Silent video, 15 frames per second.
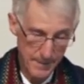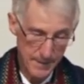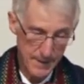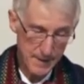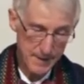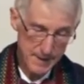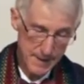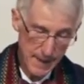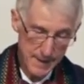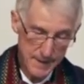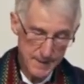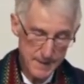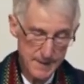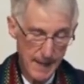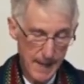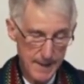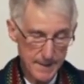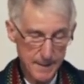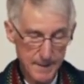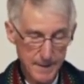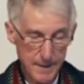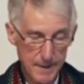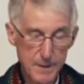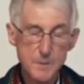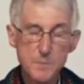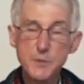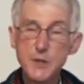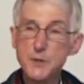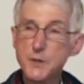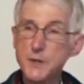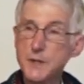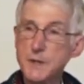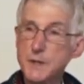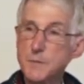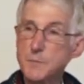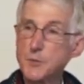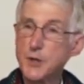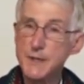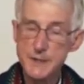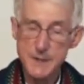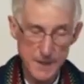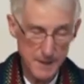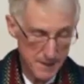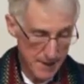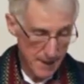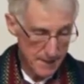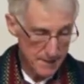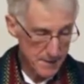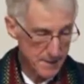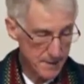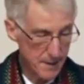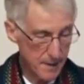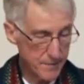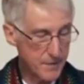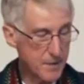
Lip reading: He says that beauty brings a sense of